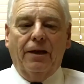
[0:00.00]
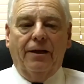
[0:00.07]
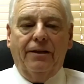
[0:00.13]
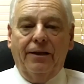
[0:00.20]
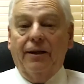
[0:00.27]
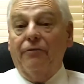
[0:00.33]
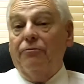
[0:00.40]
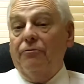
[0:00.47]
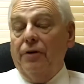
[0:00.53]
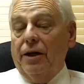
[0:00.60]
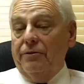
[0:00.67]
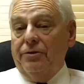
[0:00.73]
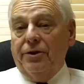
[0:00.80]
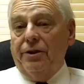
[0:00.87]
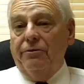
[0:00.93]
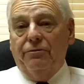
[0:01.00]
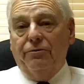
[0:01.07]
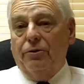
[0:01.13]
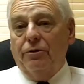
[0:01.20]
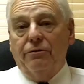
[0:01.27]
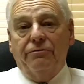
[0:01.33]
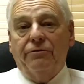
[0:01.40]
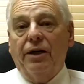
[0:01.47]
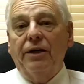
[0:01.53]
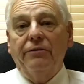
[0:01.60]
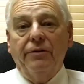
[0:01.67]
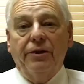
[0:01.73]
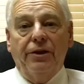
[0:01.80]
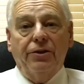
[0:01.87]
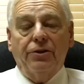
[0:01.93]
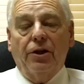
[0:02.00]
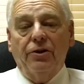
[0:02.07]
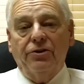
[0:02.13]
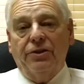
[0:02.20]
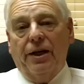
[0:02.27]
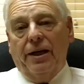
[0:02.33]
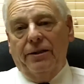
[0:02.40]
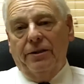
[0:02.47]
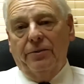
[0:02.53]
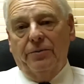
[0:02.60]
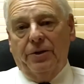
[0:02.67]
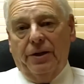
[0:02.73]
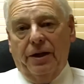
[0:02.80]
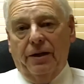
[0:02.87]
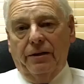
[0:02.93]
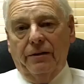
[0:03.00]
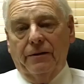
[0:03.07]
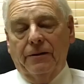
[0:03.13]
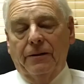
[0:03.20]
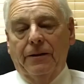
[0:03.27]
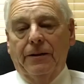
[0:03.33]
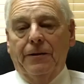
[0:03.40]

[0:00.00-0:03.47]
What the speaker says: and I've seen 4 or 5 of these all stacked up together.